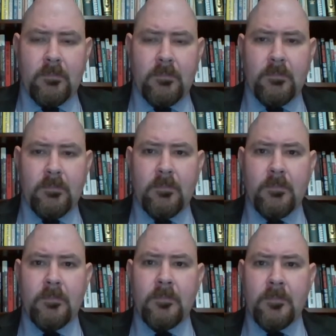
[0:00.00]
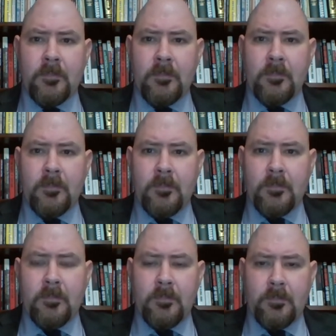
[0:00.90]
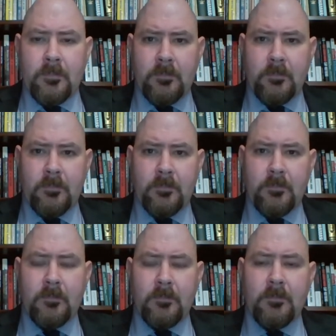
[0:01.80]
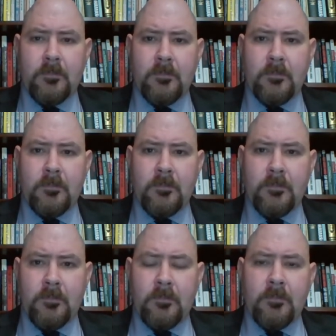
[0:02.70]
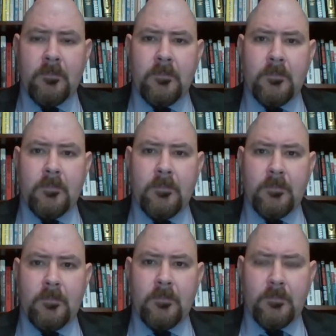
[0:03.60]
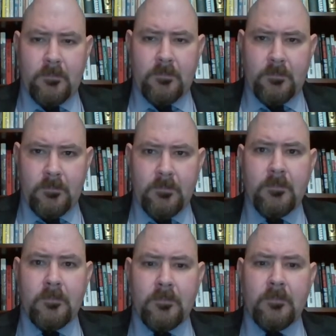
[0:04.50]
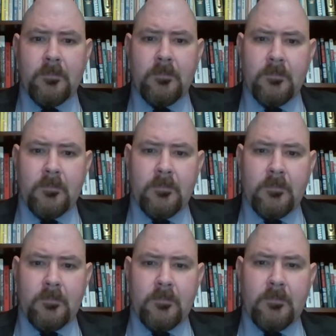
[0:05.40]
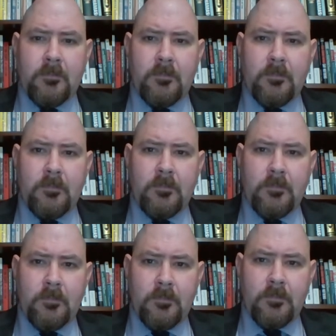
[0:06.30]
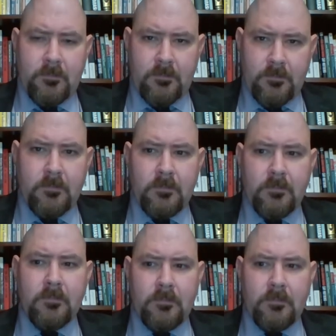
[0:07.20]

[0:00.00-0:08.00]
(silent)